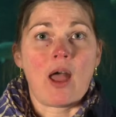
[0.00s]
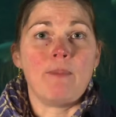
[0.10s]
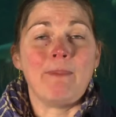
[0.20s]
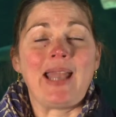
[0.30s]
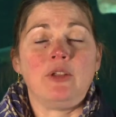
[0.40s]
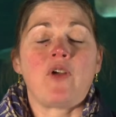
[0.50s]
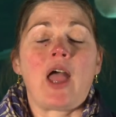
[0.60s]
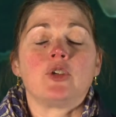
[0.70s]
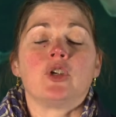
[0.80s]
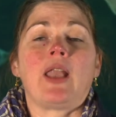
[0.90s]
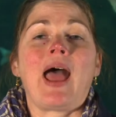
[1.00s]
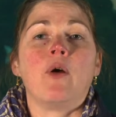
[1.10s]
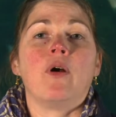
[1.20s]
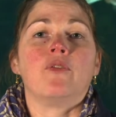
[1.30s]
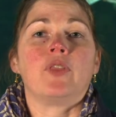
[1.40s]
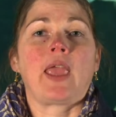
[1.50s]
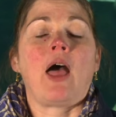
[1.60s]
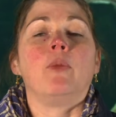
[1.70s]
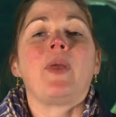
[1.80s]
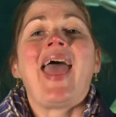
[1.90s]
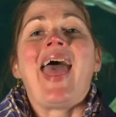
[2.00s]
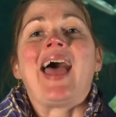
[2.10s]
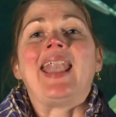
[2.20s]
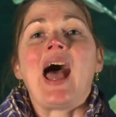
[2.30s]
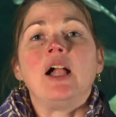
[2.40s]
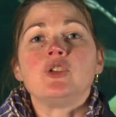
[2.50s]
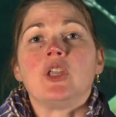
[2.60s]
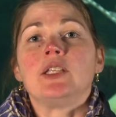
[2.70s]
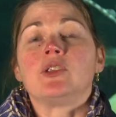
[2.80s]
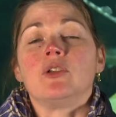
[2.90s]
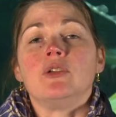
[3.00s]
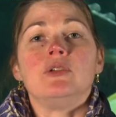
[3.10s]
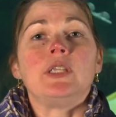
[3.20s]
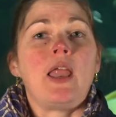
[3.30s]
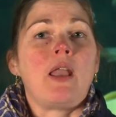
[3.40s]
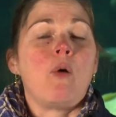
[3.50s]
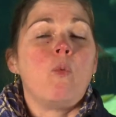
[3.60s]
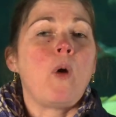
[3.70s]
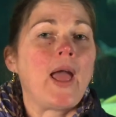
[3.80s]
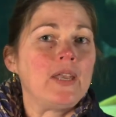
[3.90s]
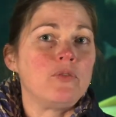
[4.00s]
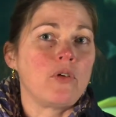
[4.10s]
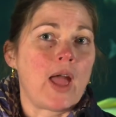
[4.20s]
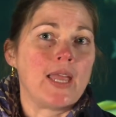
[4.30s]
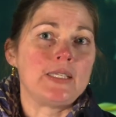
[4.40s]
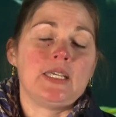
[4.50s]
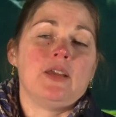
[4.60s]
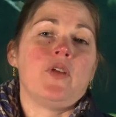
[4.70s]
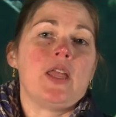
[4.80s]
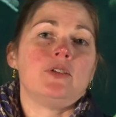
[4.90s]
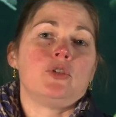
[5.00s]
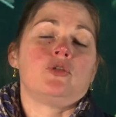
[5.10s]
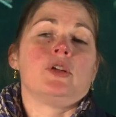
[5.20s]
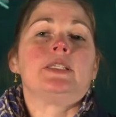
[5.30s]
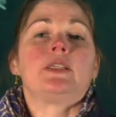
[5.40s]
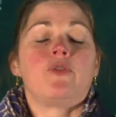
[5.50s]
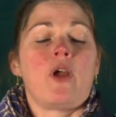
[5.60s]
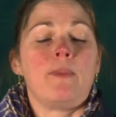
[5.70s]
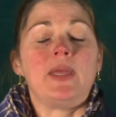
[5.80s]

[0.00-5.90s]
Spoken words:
manufactured out of the kelp. And alginates are used in a wide variety of industries, from